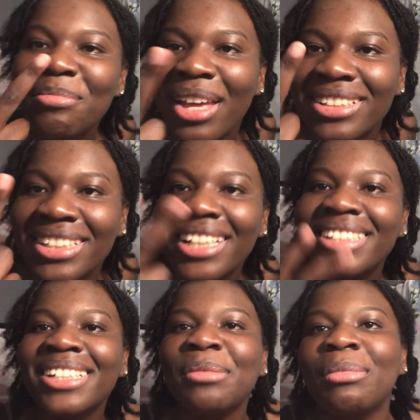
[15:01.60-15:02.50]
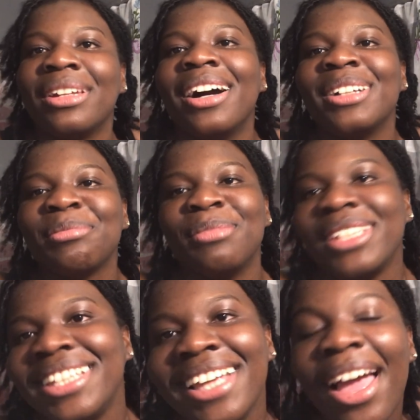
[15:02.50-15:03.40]
message, he blocked
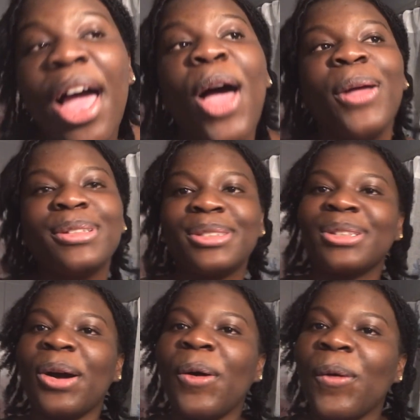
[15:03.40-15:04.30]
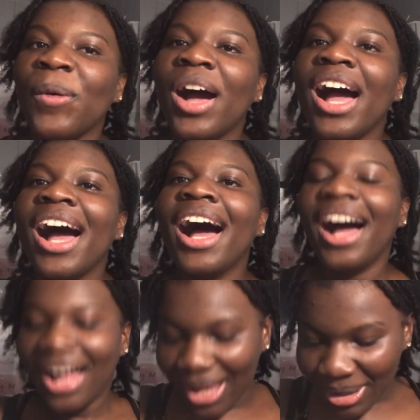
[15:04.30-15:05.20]
me. So,
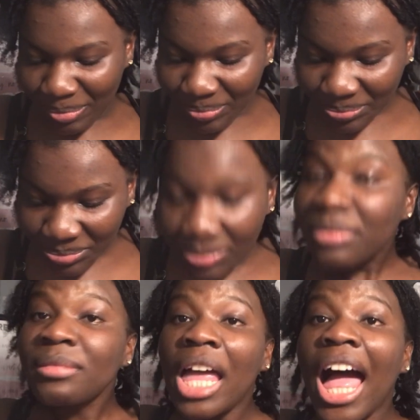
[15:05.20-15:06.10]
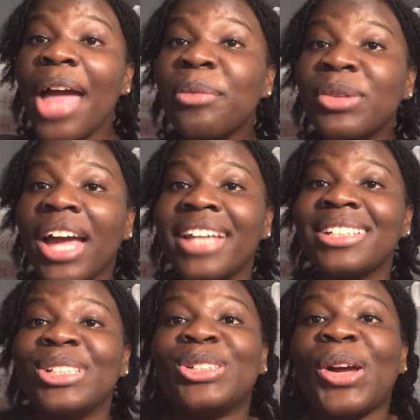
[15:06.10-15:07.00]
I hope you guys
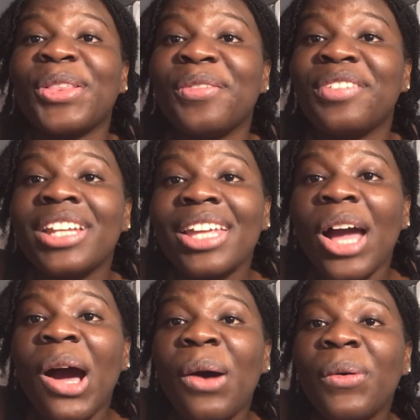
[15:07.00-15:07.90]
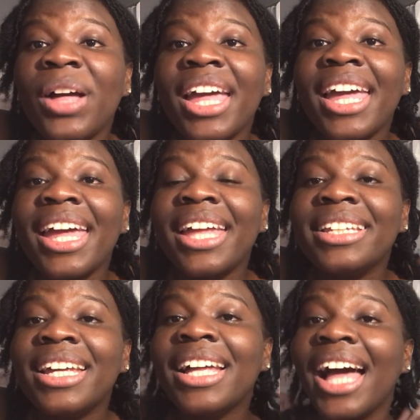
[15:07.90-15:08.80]
enjoyed the video.
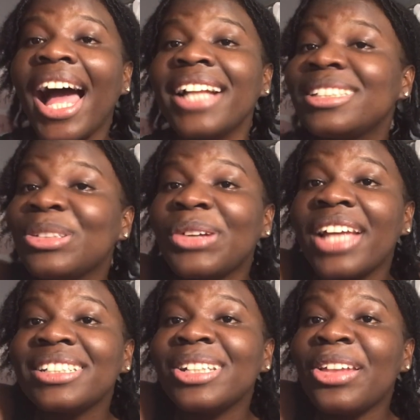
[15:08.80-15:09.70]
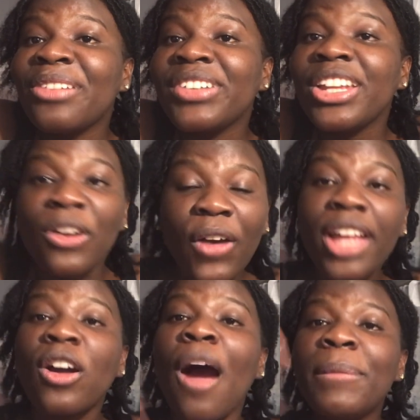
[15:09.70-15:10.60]
And I'll see you guys in another video.
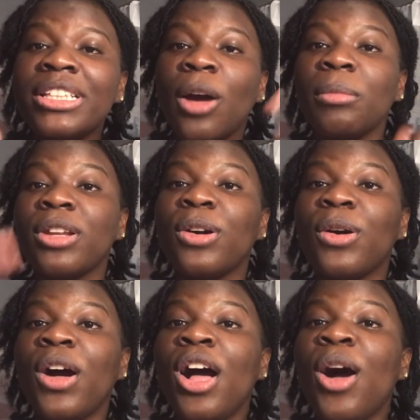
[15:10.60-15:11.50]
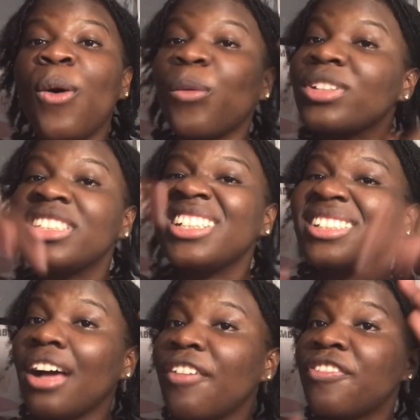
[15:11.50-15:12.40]
And comment down below, was this
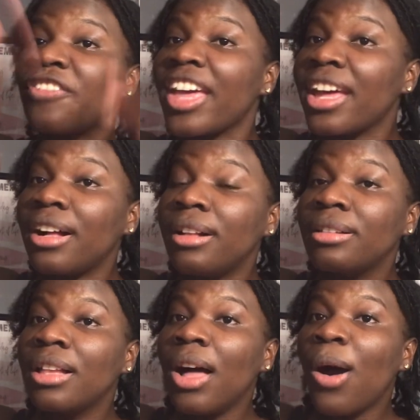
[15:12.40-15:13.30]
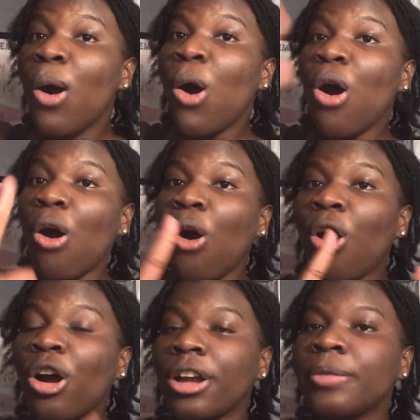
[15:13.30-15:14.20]
a fail?
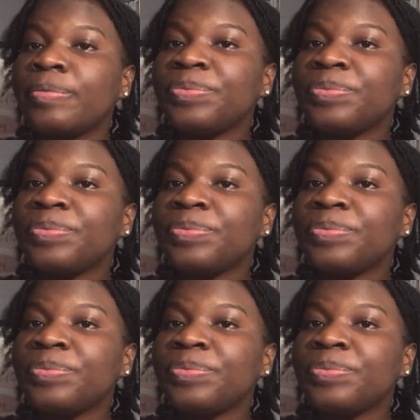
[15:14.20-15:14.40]
Or